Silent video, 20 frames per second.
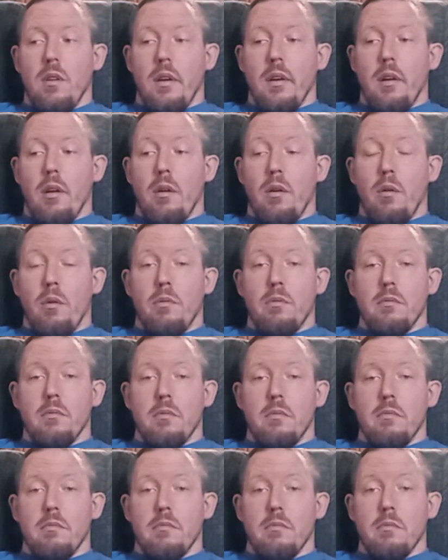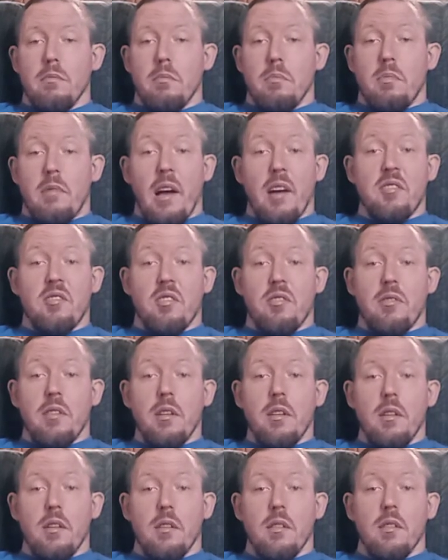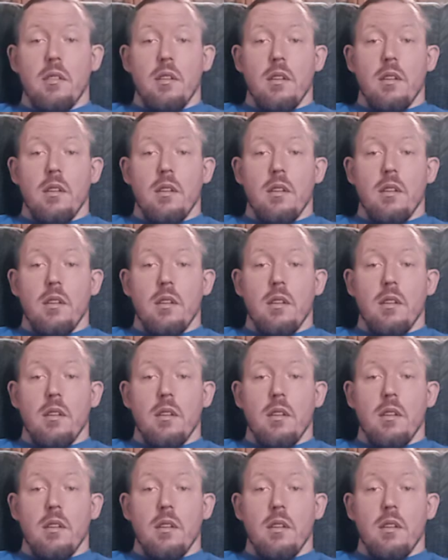You know, that's the thing.